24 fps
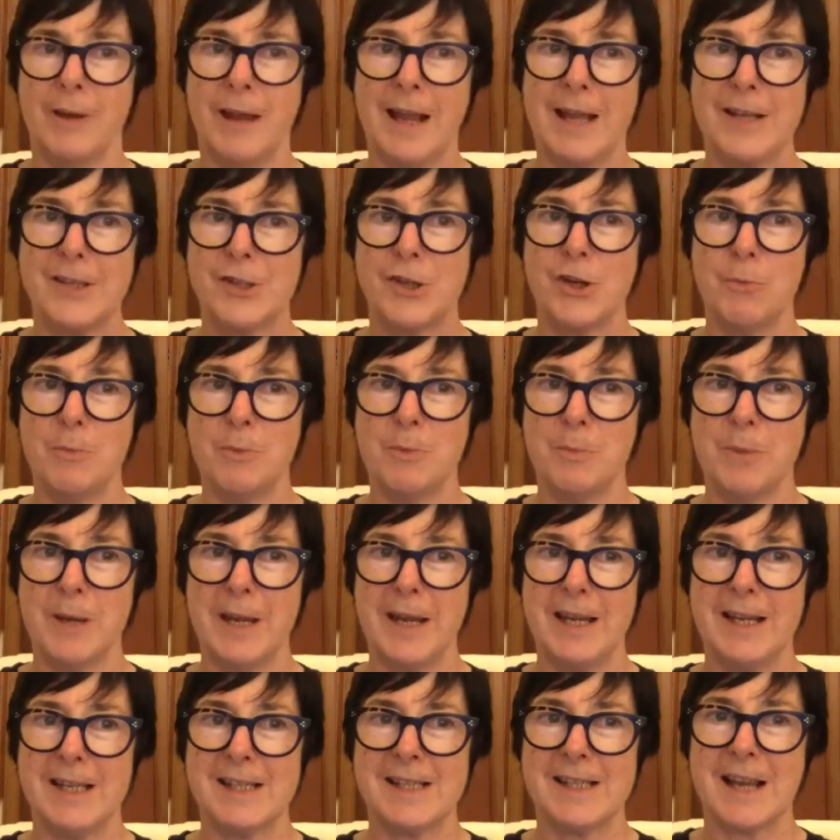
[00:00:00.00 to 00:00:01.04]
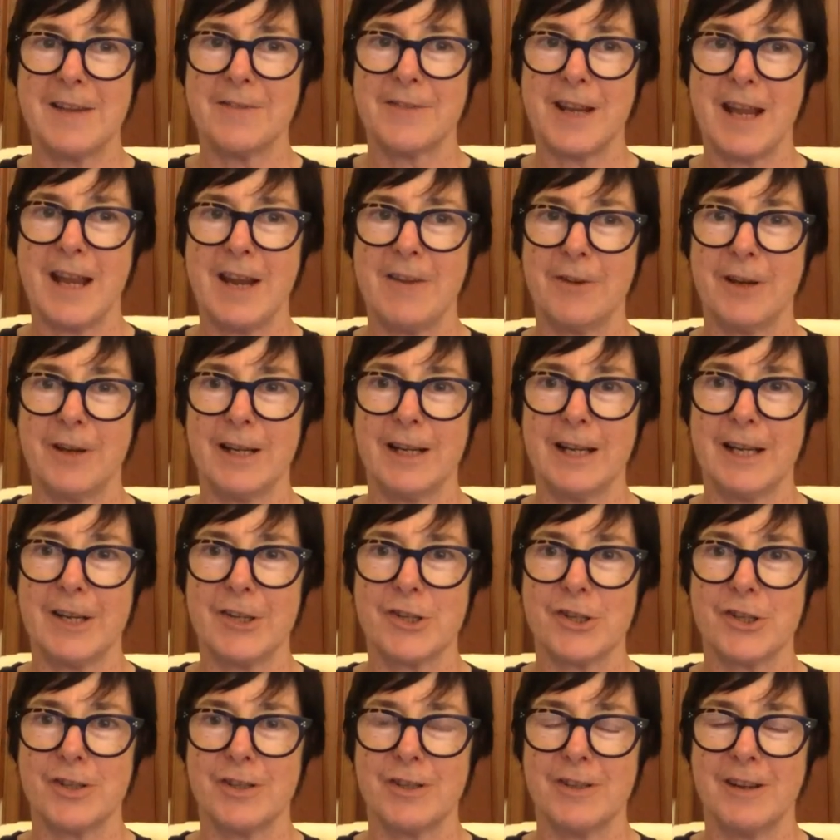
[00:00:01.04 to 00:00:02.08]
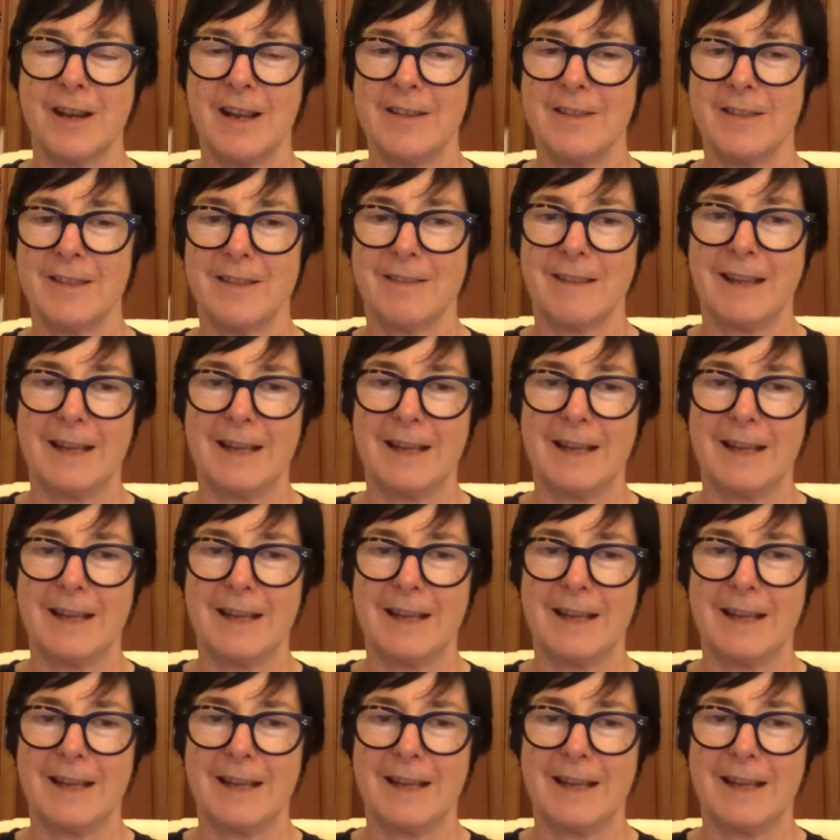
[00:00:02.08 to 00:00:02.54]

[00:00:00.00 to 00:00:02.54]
as human beings, after every election, and,